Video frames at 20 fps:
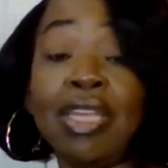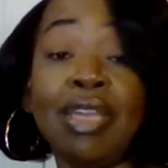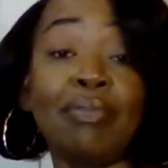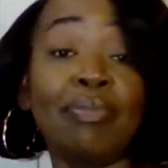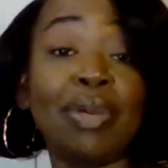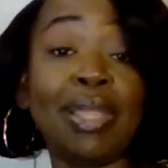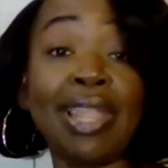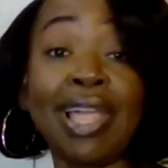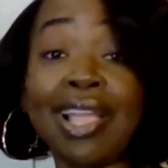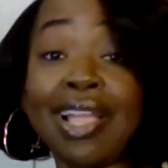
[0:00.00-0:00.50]

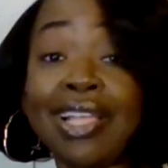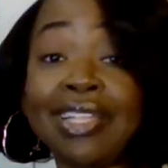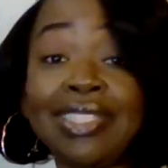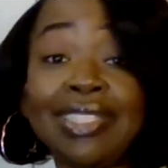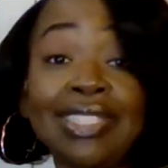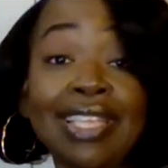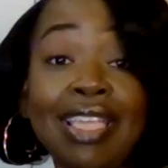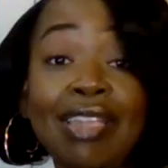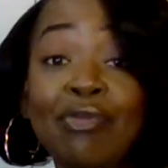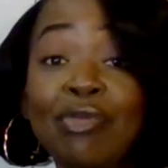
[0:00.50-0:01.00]
But like I
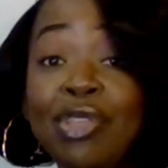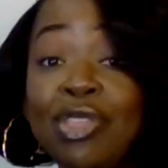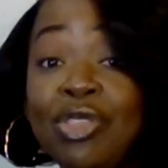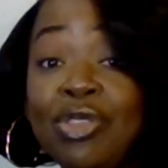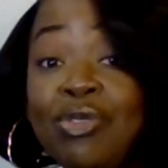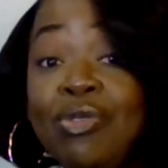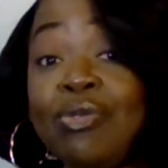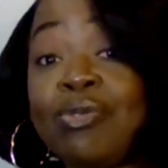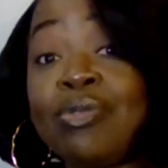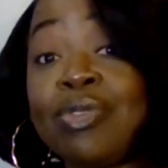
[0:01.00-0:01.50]
said, when
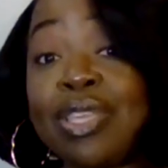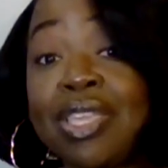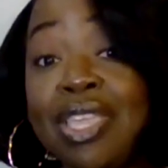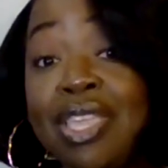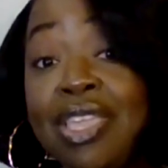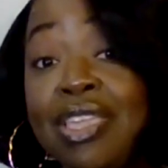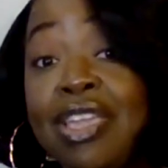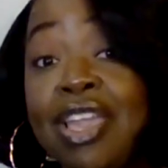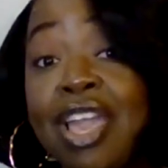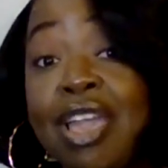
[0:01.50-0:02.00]
you
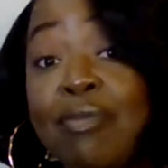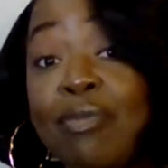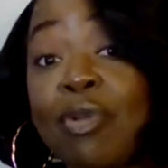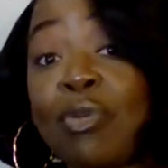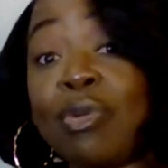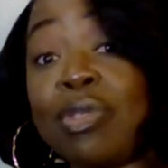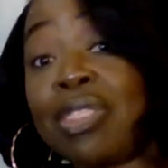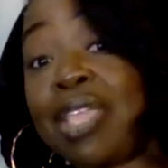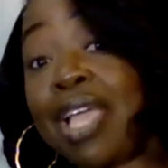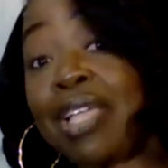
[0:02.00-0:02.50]
keep coming
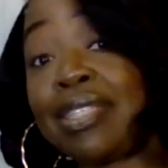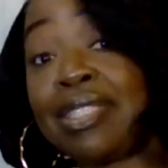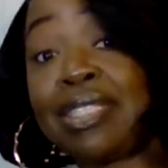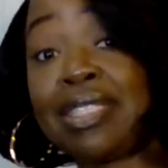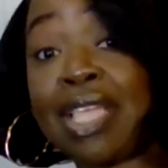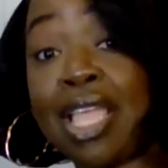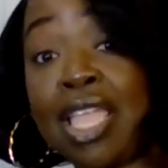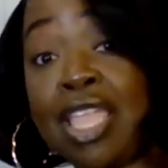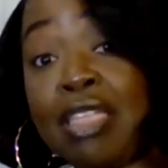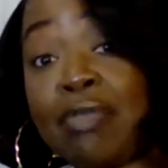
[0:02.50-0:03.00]
with that
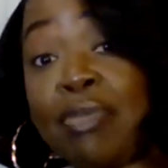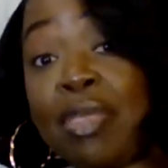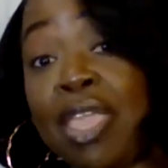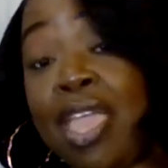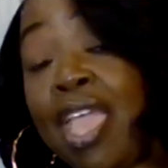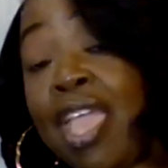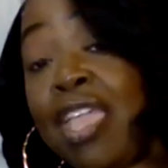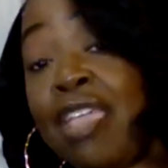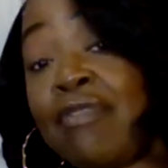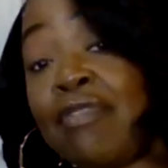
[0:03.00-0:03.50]
same
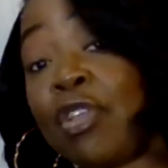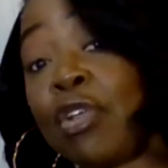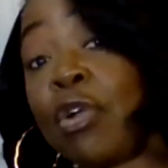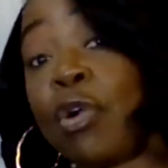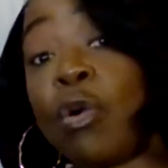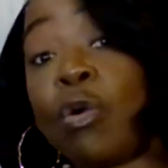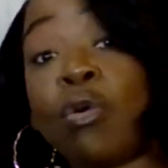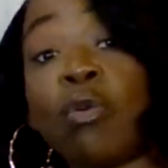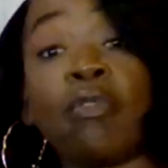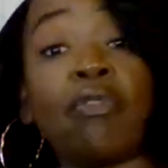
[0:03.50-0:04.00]
behavior
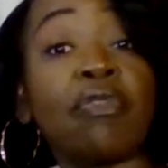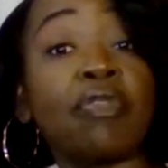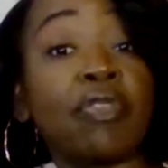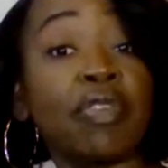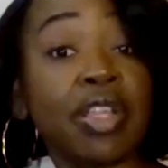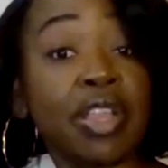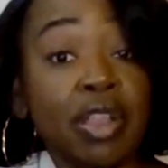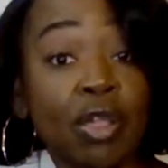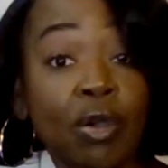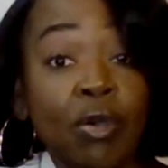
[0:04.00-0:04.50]
over
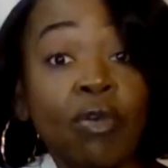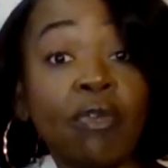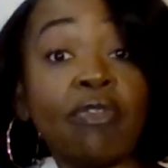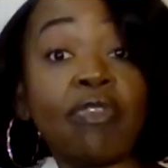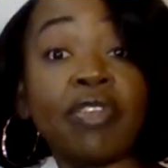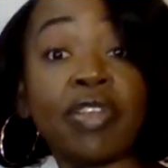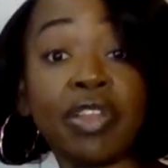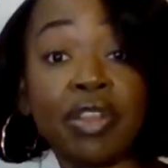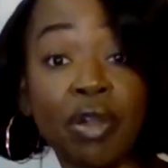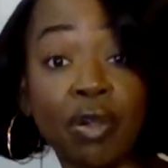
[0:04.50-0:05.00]
and
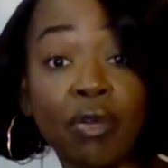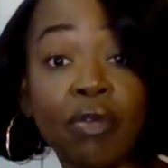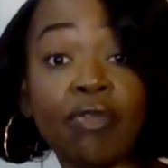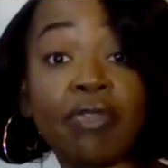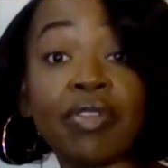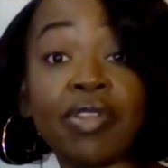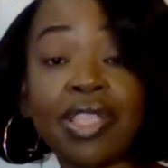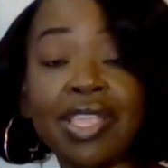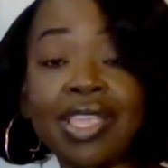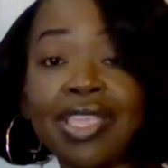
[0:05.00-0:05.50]
over and over
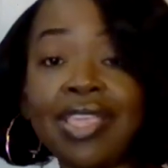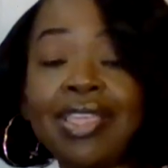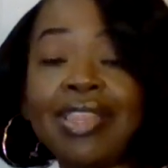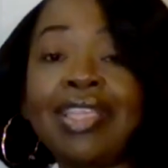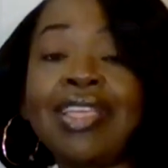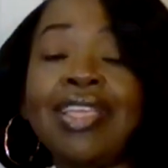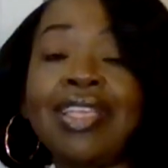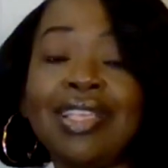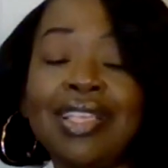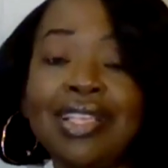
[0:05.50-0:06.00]
again,
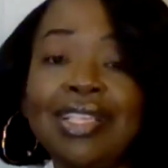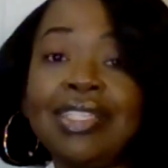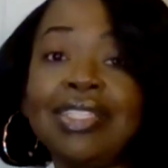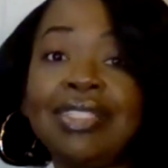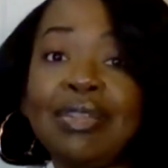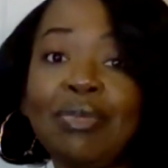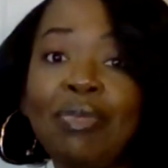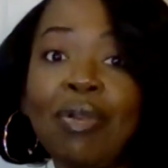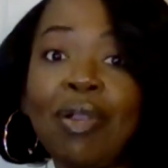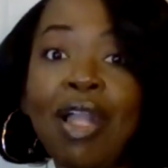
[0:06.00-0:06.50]
it's a
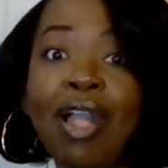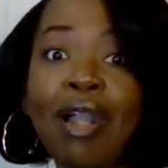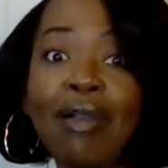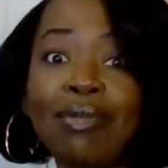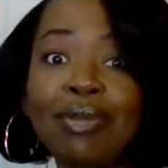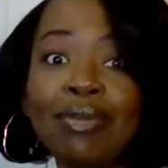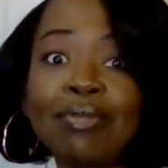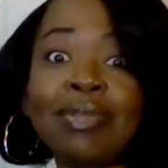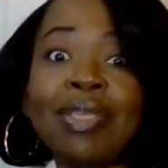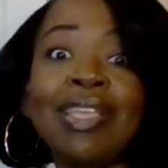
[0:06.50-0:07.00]

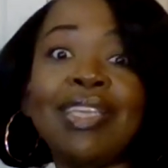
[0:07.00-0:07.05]
problem.